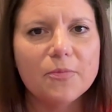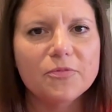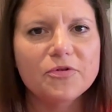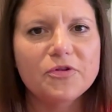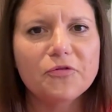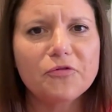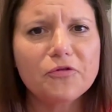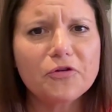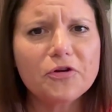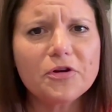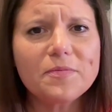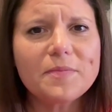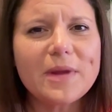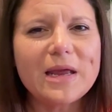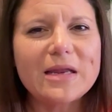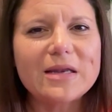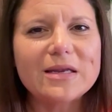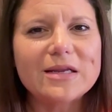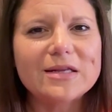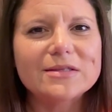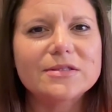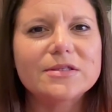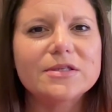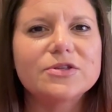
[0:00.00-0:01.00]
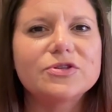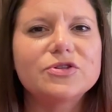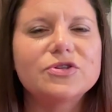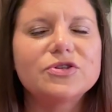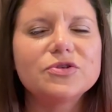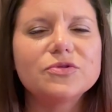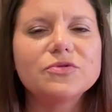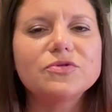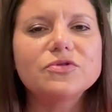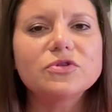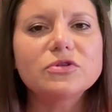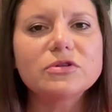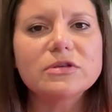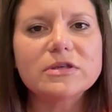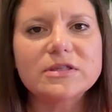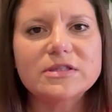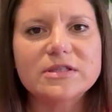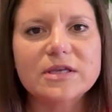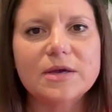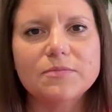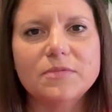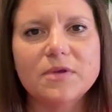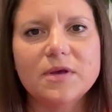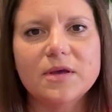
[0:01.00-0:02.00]
Deferred maintenance is usually
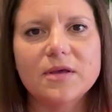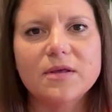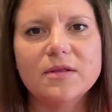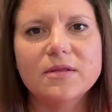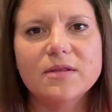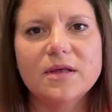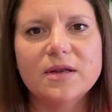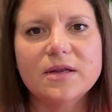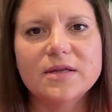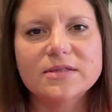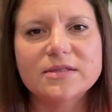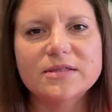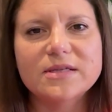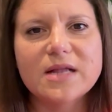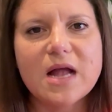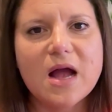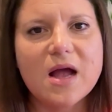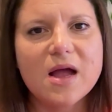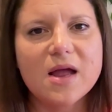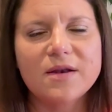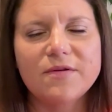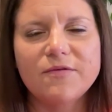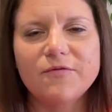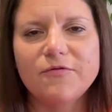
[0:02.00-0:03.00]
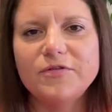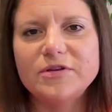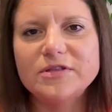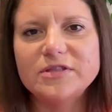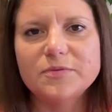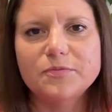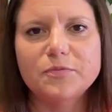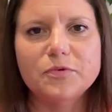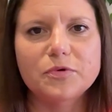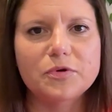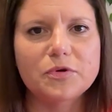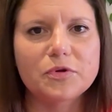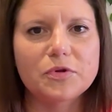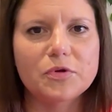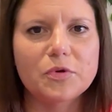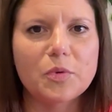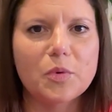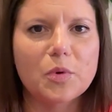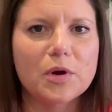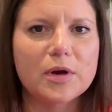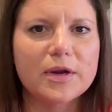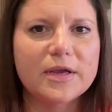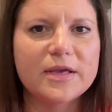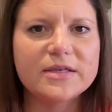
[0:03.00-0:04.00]
something that is not visible
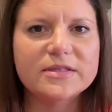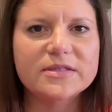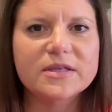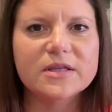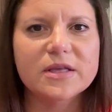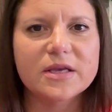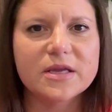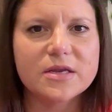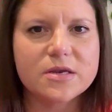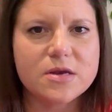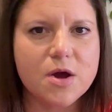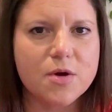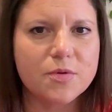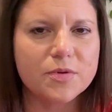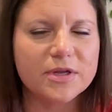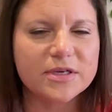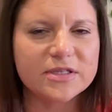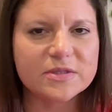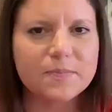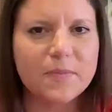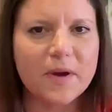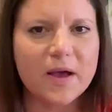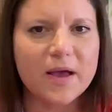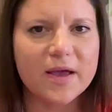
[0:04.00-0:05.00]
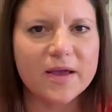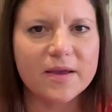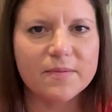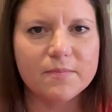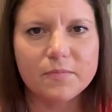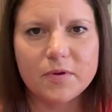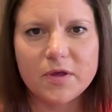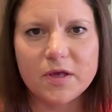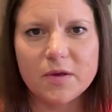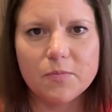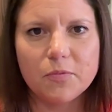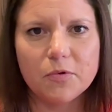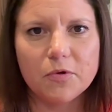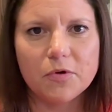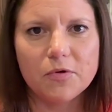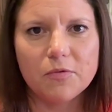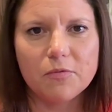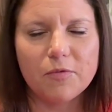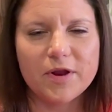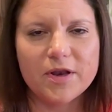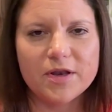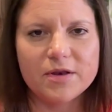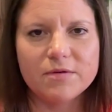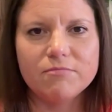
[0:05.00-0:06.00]
or easily noticed by people
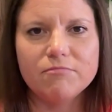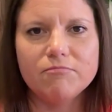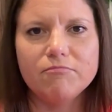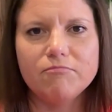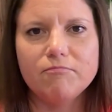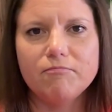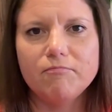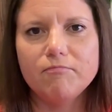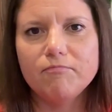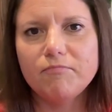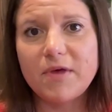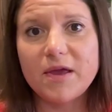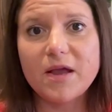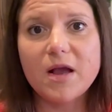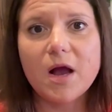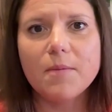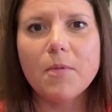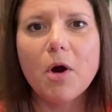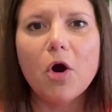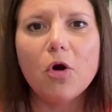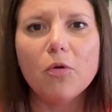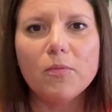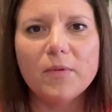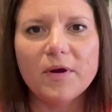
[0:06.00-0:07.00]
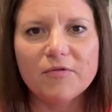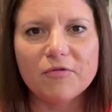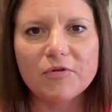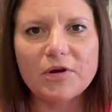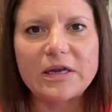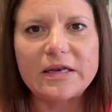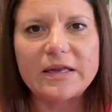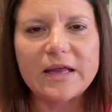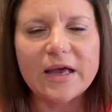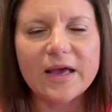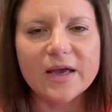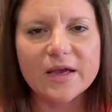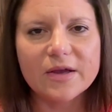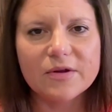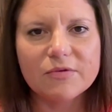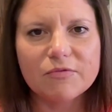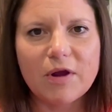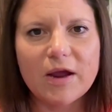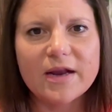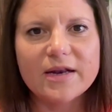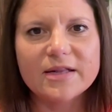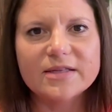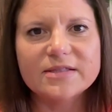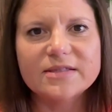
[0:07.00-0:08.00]
when they come home every day,
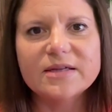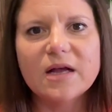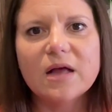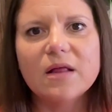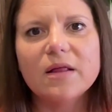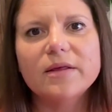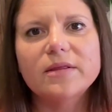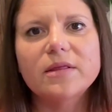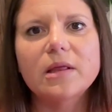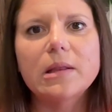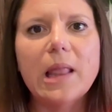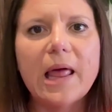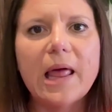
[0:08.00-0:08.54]
right? It's not like the